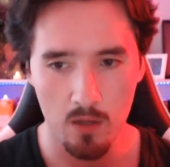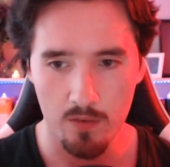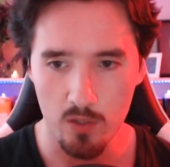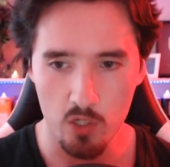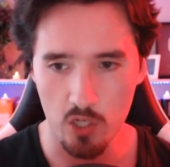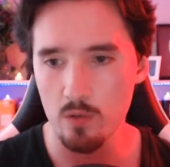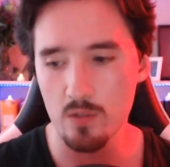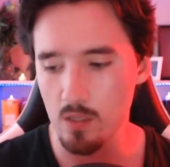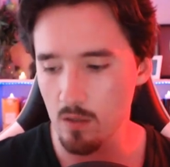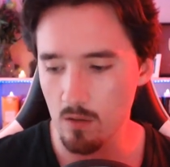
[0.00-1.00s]
If you choose
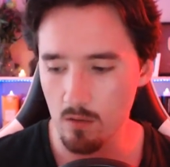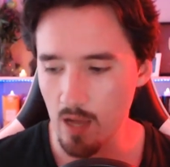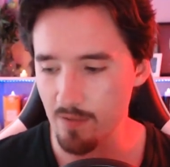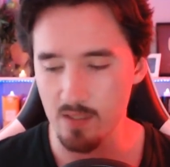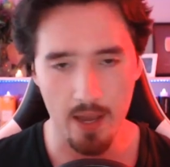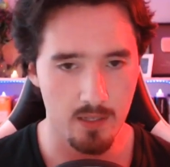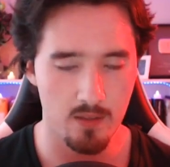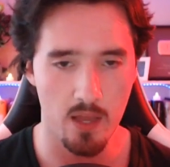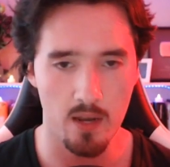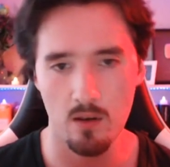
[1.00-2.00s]
to have sex,
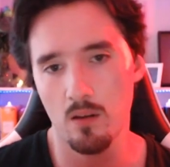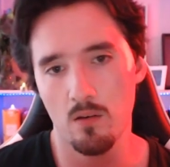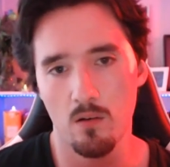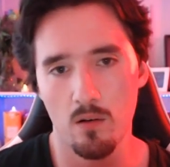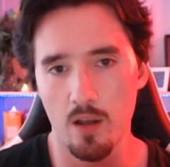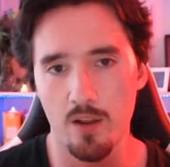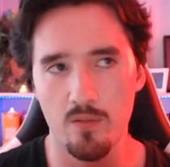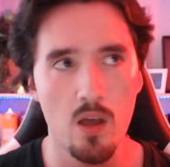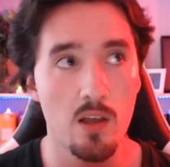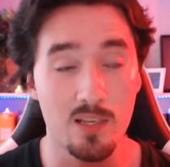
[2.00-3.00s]
then you're kind of...
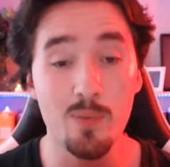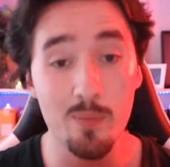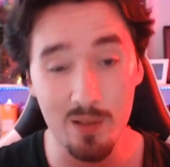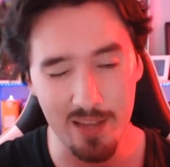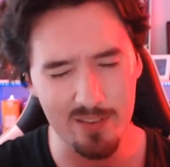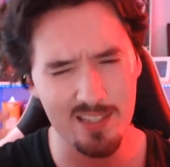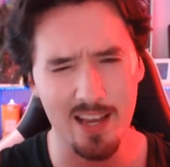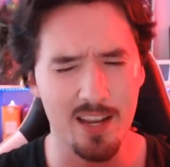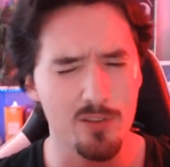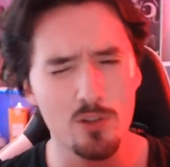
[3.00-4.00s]
Some people even
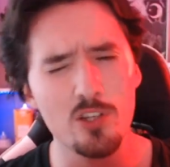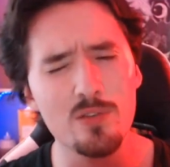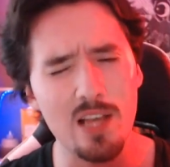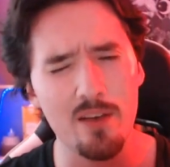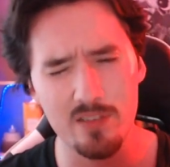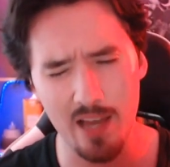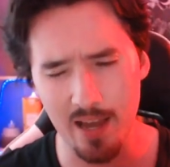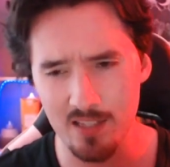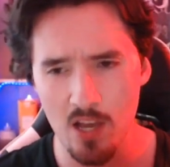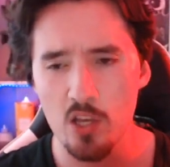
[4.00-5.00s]
said, if you choose to have
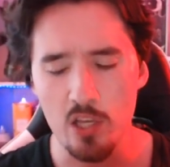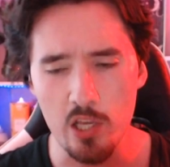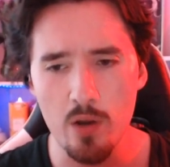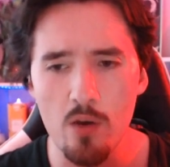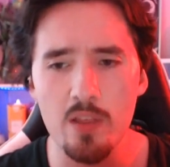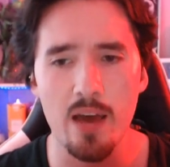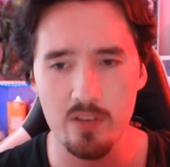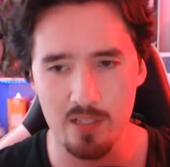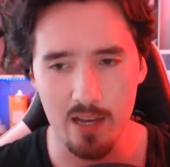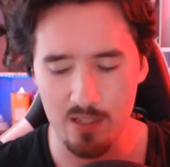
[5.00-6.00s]
sex, you know that
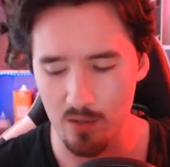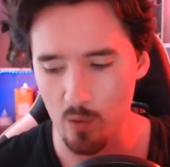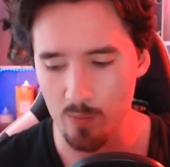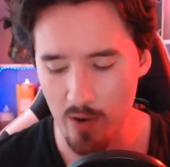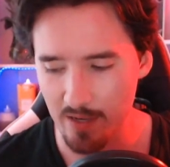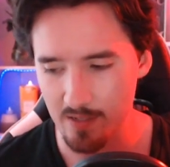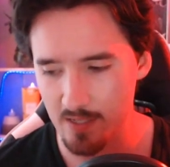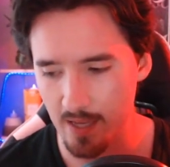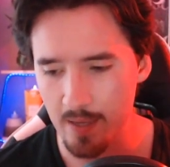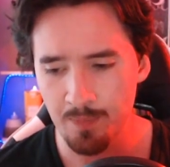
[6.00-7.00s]
having sex can cause
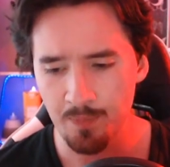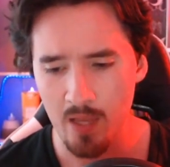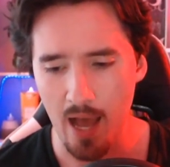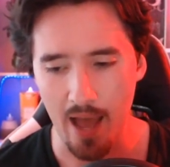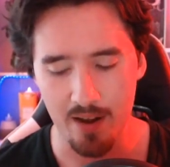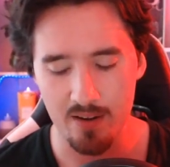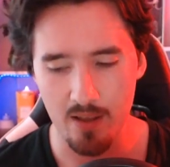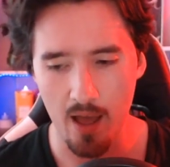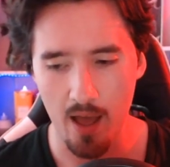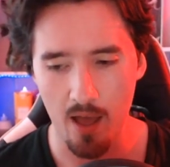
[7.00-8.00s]
pregnancy, and
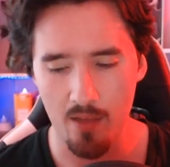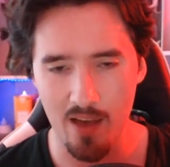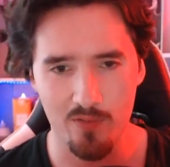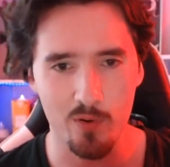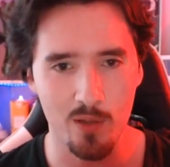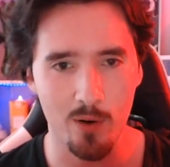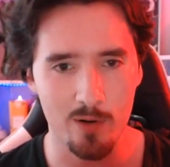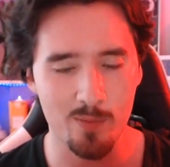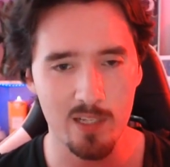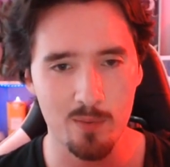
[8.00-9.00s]
therefore you are
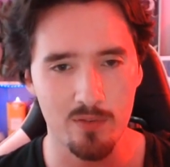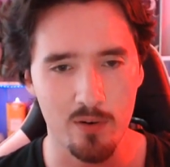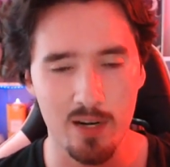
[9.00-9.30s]
responsible for it.